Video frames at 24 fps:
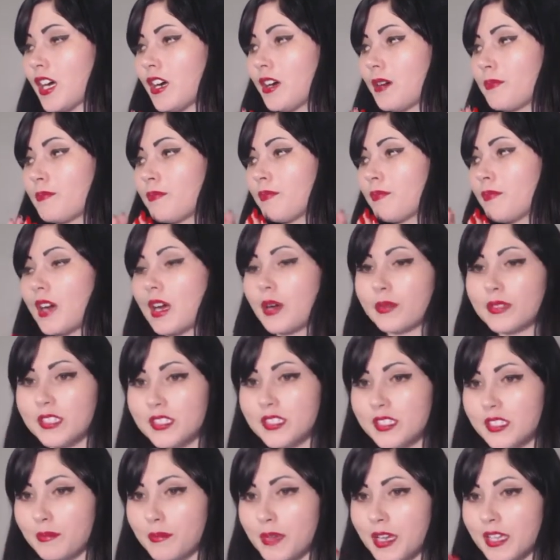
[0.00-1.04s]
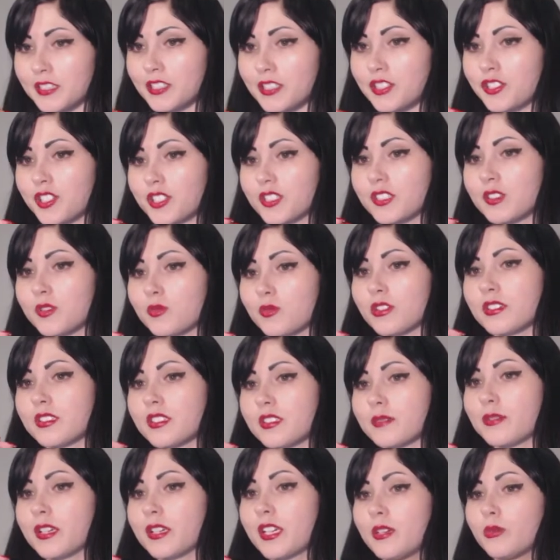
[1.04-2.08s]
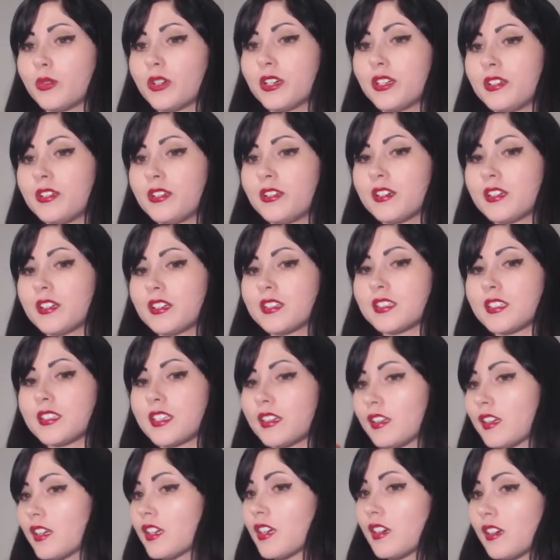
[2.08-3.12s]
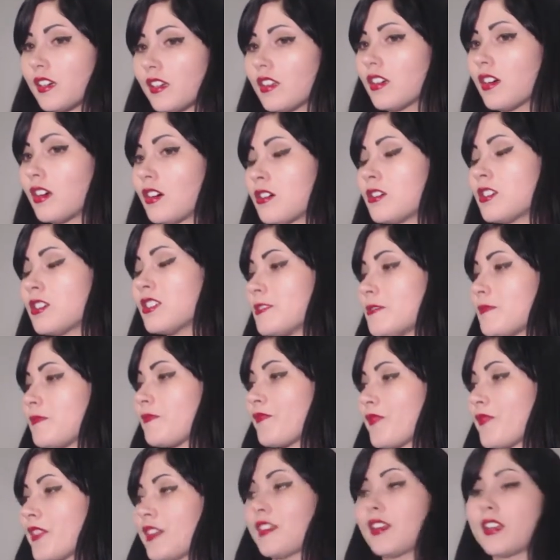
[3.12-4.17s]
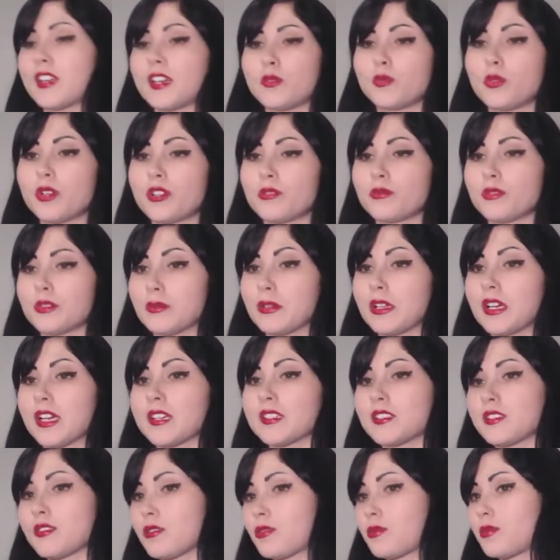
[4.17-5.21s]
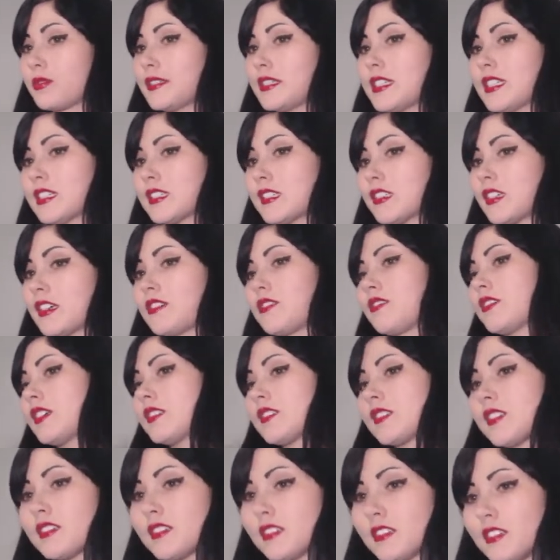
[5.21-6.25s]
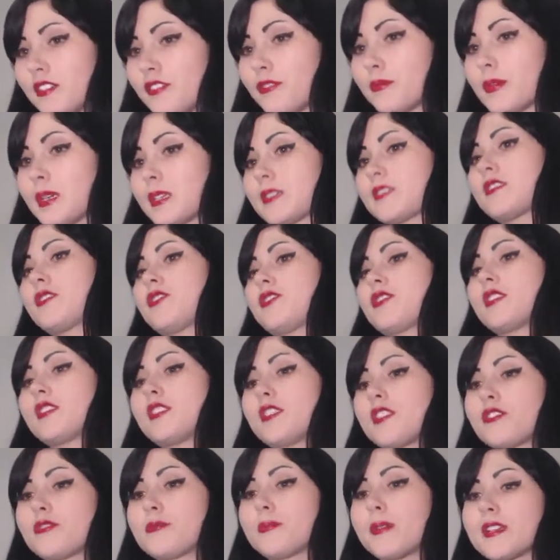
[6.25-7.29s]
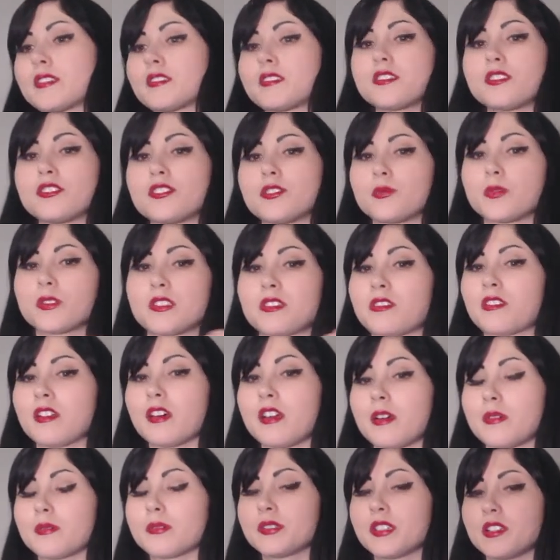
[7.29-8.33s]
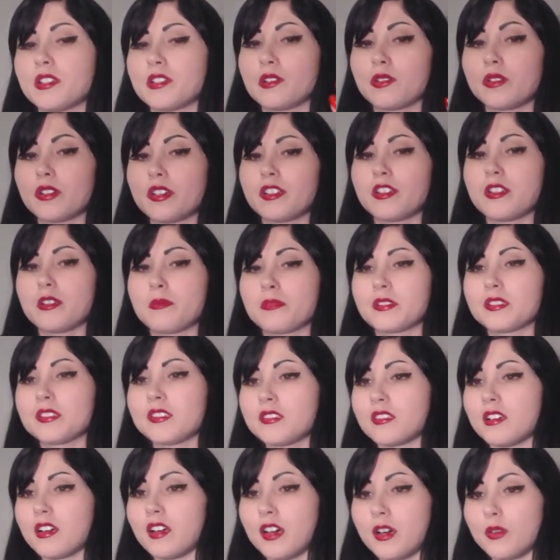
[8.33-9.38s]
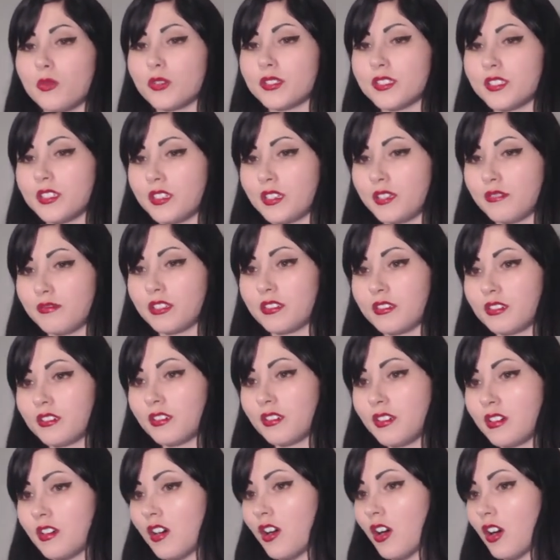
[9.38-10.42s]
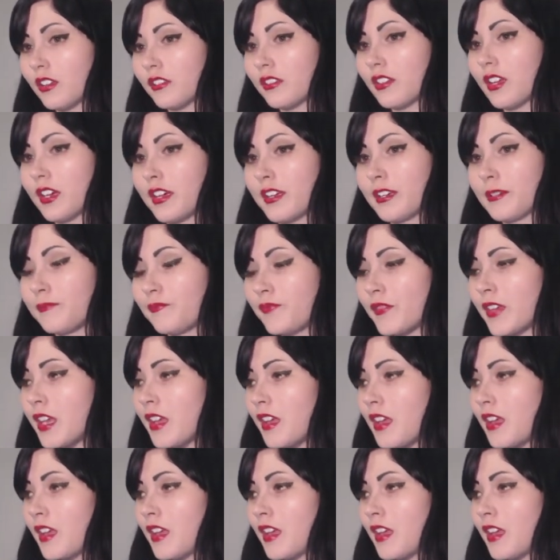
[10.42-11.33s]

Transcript: I would see messages where somebody would say like, hello, and then I wouldn't reply. So 3 days later, they'd send another message and another message. It wasn't that I was ignoring them. It's that I wasn't even online.